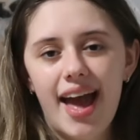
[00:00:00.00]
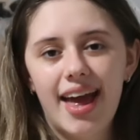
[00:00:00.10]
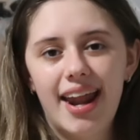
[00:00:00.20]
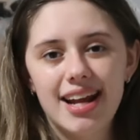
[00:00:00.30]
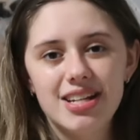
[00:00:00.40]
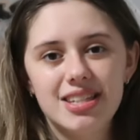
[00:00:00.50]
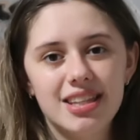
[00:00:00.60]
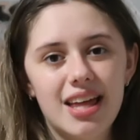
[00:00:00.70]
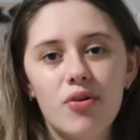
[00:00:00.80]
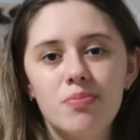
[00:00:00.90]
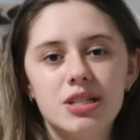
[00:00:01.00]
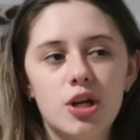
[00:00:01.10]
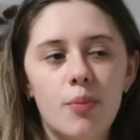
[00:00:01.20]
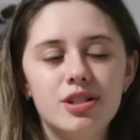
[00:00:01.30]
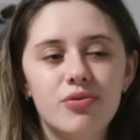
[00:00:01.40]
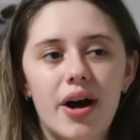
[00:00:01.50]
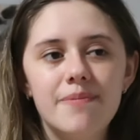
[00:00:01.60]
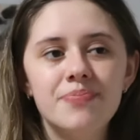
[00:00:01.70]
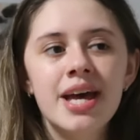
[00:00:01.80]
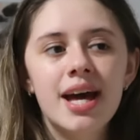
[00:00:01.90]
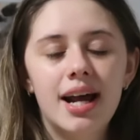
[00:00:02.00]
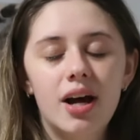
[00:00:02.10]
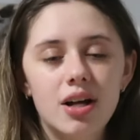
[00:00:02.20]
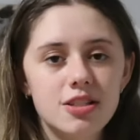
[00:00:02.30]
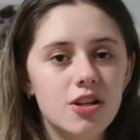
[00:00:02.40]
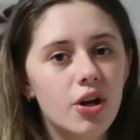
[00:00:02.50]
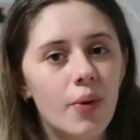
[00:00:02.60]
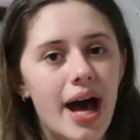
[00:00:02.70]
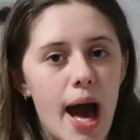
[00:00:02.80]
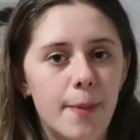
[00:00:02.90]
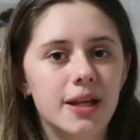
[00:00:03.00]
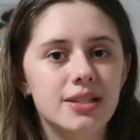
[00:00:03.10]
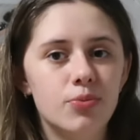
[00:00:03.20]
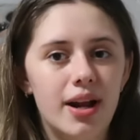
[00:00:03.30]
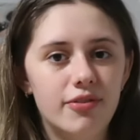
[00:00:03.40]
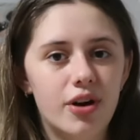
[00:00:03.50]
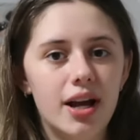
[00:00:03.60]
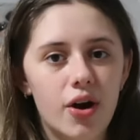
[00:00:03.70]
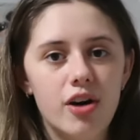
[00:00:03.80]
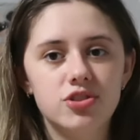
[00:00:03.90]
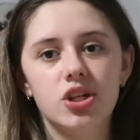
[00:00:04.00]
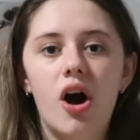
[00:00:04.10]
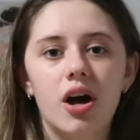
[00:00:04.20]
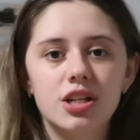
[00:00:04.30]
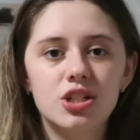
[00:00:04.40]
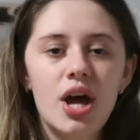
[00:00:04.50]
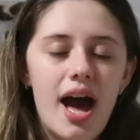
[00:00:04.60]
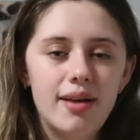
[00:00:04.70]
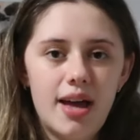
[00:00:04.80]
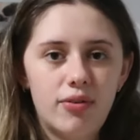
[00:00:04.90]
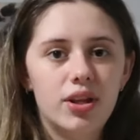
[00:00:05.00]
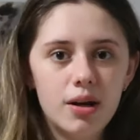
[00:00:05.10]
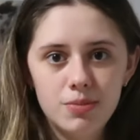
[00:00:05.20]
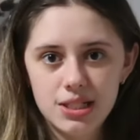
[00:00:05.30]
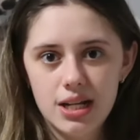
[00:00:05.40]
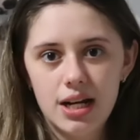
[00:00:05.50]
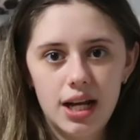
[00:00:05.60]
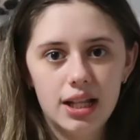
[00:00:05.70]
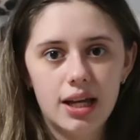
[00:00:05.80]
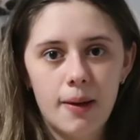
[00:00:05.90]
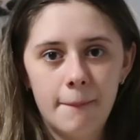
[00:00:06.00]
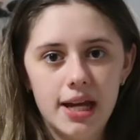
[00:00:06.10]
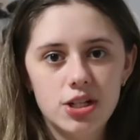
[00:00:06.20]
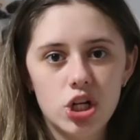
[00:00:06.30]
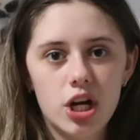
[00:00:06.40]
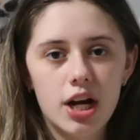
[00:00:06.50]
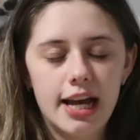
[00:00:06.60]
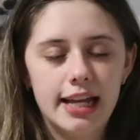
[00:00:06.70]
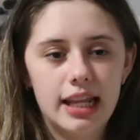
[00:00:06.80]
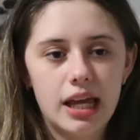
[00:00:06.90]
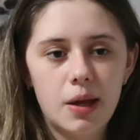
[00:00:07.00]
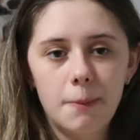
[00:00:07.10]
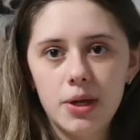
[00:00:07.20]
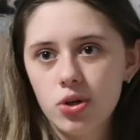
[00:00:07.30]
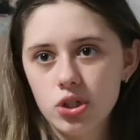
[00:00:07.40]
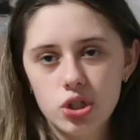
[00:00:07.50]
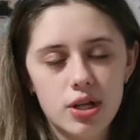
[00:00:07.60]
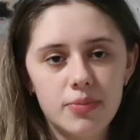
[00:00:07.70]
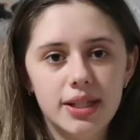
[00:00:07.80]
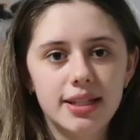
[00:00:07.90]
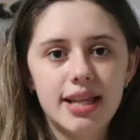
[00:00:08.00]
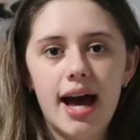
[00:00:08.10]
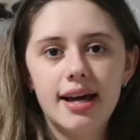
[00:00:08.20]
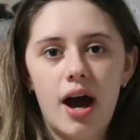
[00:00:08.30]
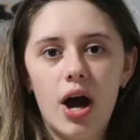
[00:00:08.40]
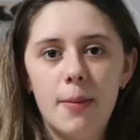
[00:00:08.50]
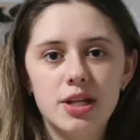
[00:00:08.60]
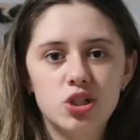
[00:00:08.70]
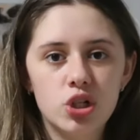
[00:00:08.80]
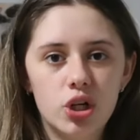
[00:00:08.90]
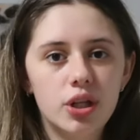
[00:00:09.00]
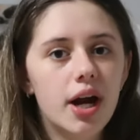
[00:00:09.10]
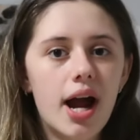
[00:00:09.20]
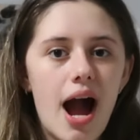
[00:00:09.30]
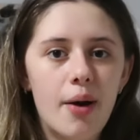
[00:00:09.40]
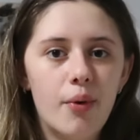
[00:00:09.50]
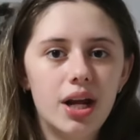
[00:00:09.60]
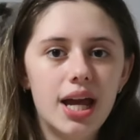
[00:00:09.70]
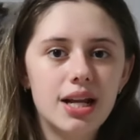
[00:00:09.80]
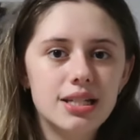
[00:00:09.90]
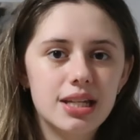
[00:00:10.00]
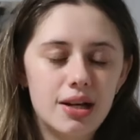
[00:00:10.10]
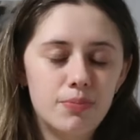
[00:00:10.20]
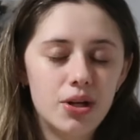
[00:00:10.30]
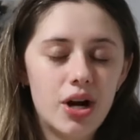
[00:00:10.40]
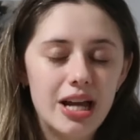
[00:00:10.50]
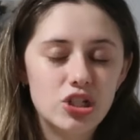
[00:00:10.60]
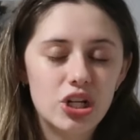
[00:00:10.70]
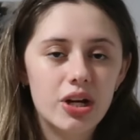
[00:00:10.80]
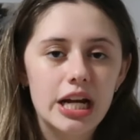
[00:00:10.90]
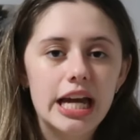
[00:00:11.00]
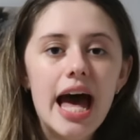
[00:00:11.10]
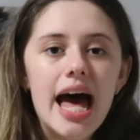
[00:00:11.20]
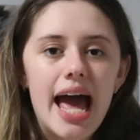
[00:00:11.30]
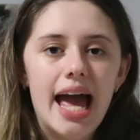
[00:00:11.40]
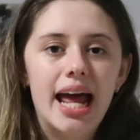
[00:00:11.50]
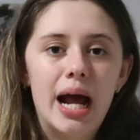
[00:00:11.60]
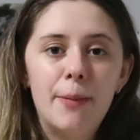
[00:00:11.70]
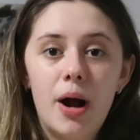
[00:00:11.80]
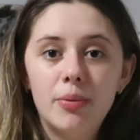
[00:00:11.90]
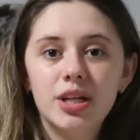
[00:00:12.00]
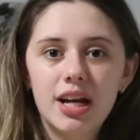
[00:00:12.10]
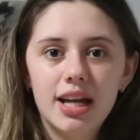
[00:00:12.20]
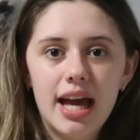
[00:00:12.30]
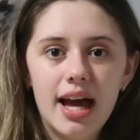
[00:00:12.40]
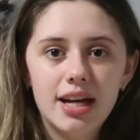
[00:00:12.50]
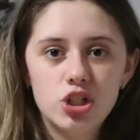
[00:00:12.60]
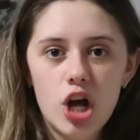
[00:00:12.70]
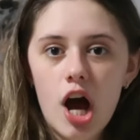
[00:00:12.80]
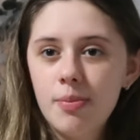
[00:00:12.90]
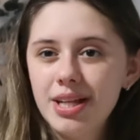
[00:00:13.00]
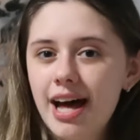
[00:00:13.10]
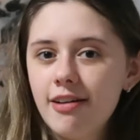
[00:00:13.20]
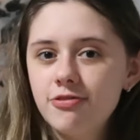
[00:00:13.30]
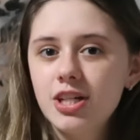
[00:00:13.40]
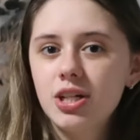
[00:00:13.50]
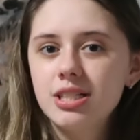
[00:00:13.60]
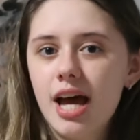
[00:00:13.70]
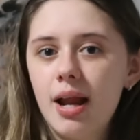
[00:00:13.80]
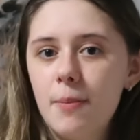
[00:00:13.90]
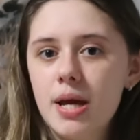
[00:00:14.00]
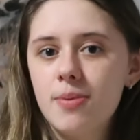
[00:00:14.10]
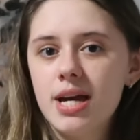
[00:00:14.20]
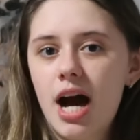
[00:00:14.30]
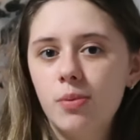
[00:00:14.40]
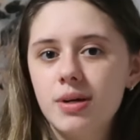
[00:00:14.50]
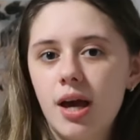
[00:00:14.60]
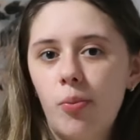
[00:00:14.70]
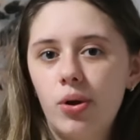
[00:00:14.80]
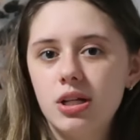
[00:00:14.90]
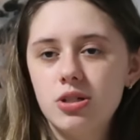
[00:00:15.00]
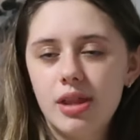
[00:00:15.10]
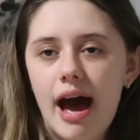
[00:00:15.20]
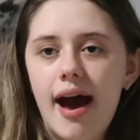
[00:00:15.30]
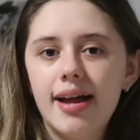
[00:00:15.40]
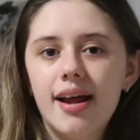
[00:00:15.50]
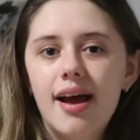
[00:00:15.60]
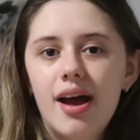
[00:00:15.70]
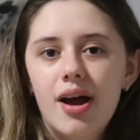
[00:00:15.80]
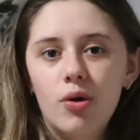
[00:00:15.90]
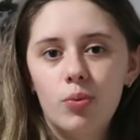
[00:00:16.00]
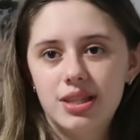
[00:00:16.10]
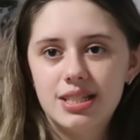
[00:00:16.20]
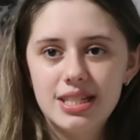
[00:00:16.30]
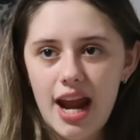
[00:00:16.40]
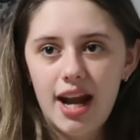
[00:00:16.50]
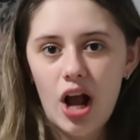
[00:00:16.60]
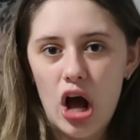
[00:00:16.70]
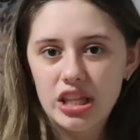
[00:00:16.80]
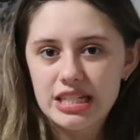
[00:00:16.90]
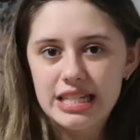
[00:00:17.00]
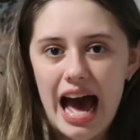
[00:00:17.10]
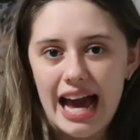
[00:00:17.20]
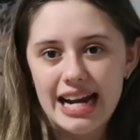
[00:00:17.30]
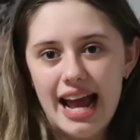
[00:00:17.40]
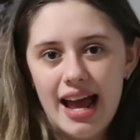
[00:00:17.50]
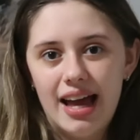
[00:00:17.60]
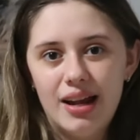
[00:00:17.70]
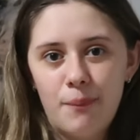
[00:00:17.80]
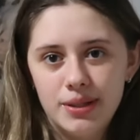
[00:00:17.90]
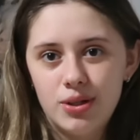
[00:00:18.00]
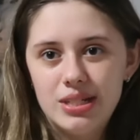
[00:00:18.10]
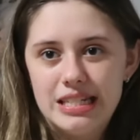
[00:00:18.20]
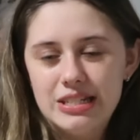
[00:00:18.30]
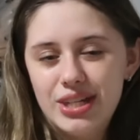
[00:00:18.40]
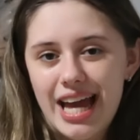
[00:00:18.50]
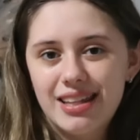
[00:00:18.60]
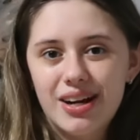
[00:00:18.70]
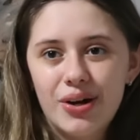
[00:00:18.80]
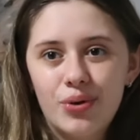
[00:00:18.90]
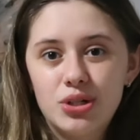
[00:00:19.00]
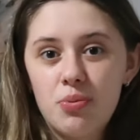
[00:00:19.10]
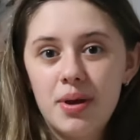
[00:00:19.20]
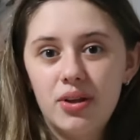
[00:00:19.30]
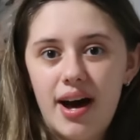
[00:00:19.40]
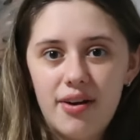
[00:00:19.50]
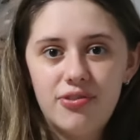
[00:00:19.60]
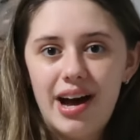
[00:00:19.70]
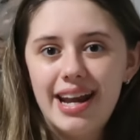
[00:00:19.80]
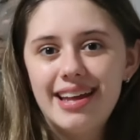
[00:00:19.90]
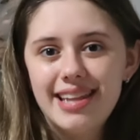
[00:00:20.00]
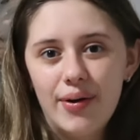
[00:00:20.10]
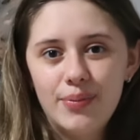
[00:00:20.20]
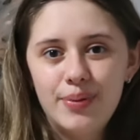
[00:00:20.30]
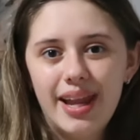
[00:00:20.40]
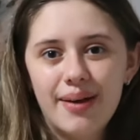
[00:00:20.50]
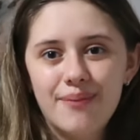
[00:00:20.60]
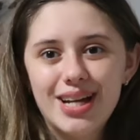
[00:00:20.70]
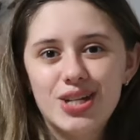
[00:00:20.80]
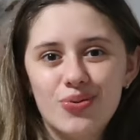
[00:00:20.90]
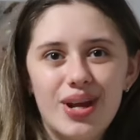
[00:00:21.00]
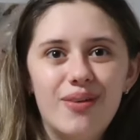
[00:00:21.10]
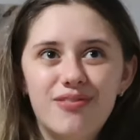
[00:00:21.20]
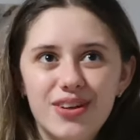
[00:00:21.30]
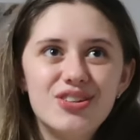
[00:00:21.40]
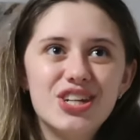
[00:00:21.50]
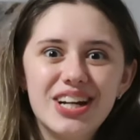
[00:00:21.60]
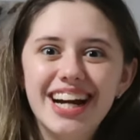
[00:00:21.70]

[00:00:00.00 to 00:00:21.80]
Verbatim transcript: and I just think that would be so much fun. And I also don't know what happens whenever I go off to college. I'm definitely going to be studying like a major major in like computers or something like that. How I mentioned earlier, I want to get into computer engineering and I'm probably going to get a job in that field and maybe I'll be able to do that with skating on the side and put those two together, which would be a lot of fun and that would be like my dream future.